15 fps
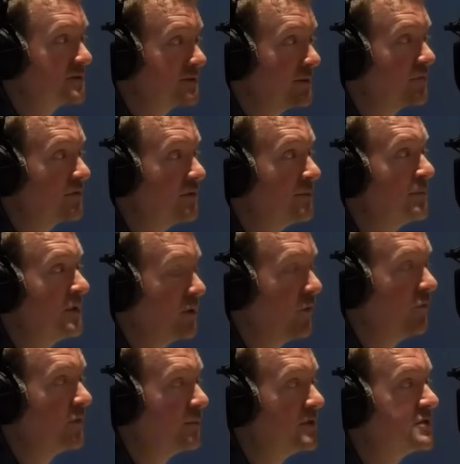something
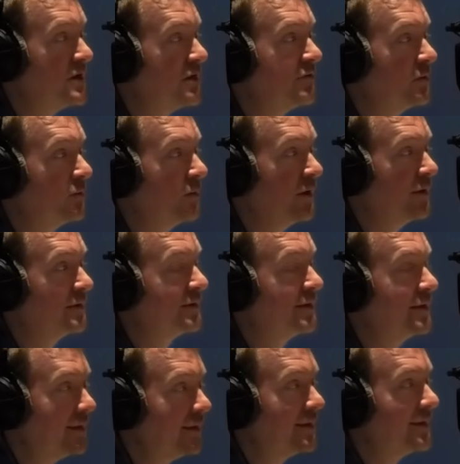beyond the material world
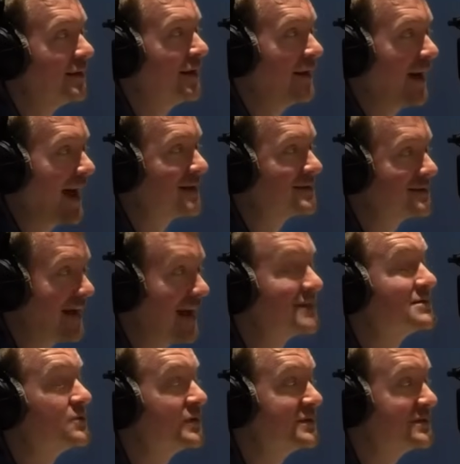has
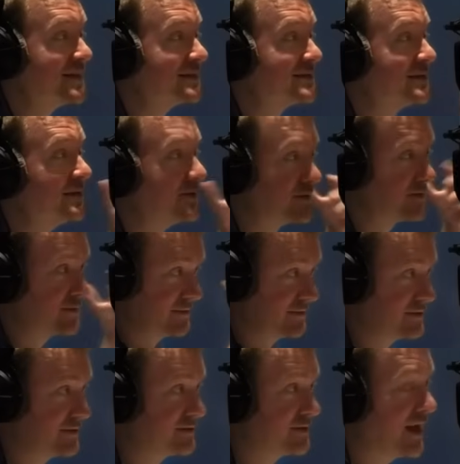to exist
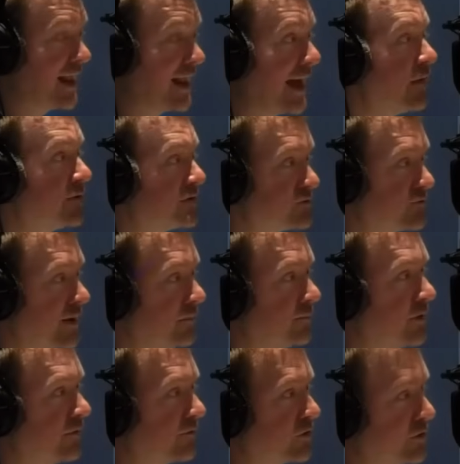to allow this realm of